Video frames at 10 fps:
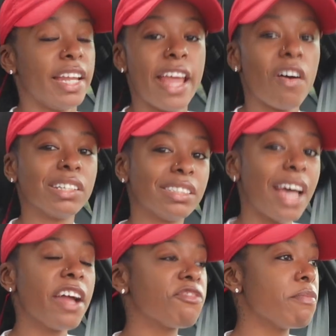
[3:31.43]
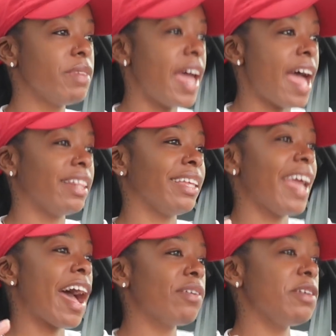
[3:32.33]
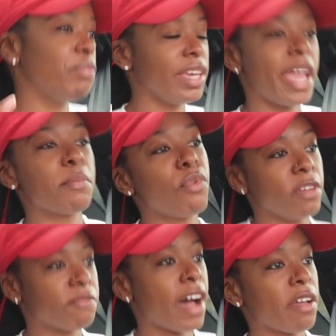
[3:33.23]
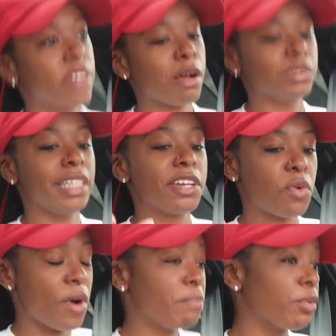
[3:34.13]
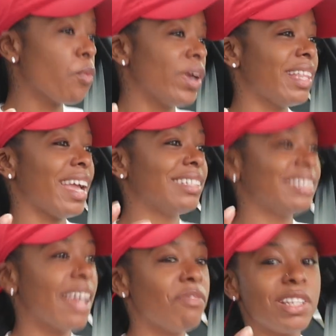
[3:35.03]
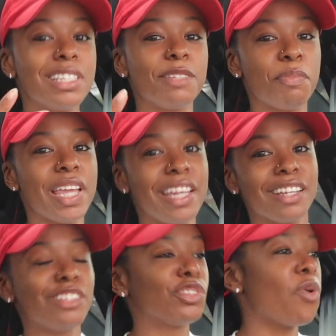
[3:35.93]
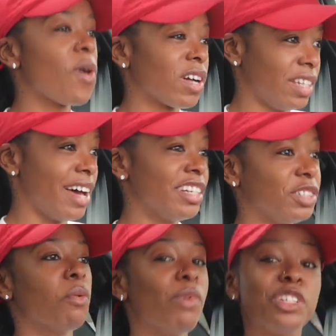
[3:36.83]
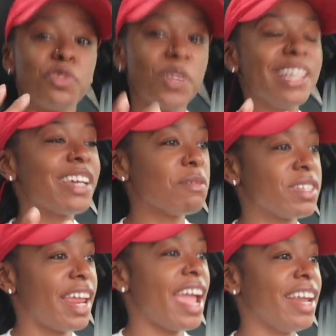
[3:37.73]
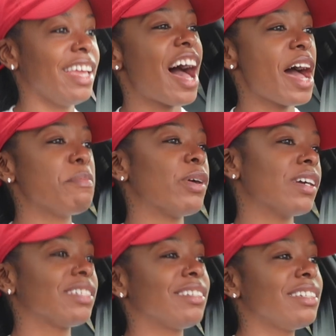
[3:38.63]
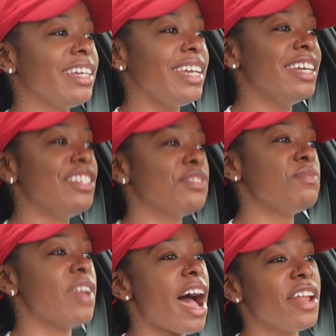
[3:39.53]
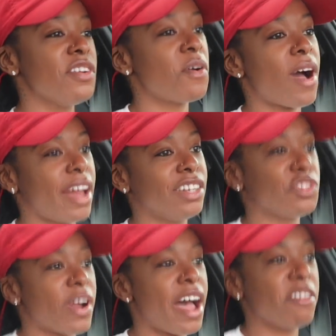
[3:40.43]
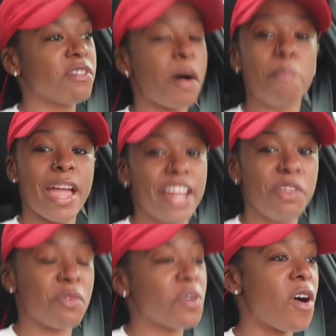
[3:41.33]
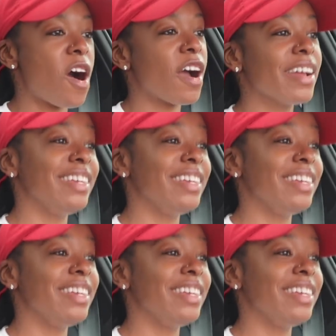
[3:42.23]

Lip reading: Now, aside from that, the Audi B8.5 comes equipped with a 7-speed dual clutch, which really comes in handy. I personally do not know how to drive a manual car